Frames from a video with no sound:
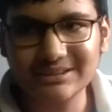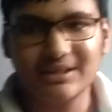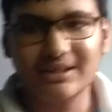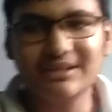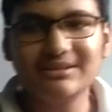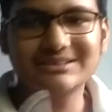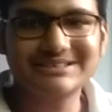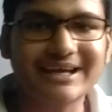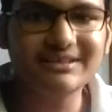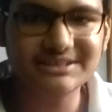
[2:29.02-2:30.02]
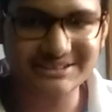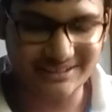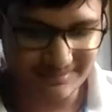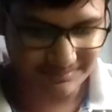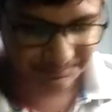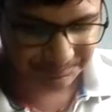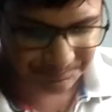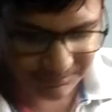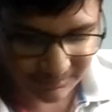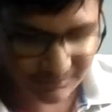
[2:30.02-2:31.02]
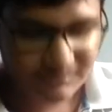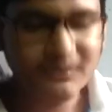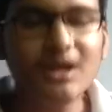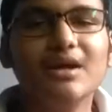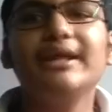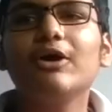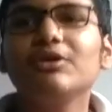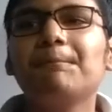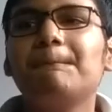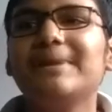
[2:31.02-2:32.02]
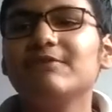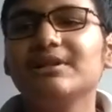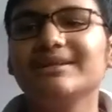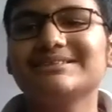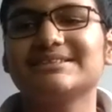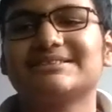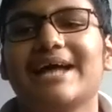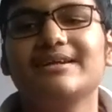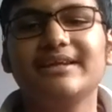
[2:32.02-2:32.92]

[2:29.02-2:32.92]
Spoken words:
in second state, they got the privileges that